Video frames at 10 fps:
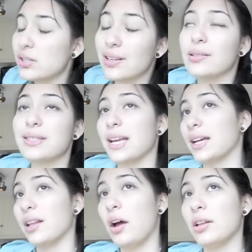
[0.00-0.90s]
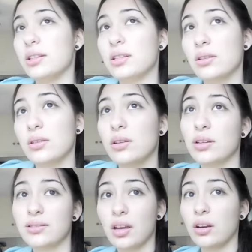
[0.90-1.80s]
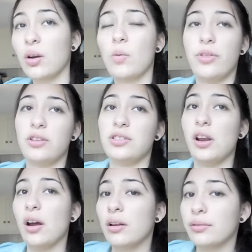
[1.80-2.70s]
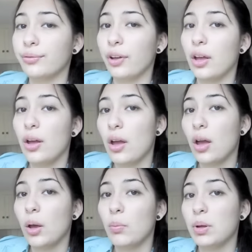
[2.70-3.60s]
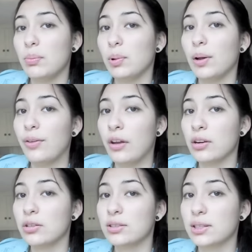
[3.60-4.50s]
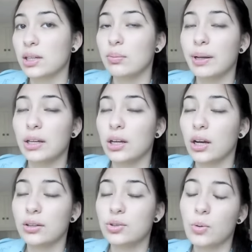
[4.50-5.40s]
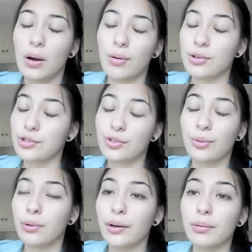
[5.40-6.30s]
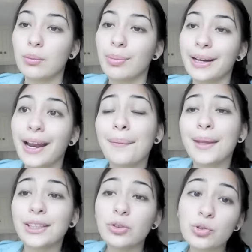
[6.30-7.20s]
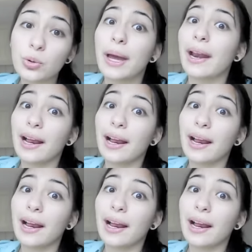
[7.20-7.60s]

Sounds like a lot. So I know there's a lot of people out there sleeping 2 hours or whatever, but I'm not used to it.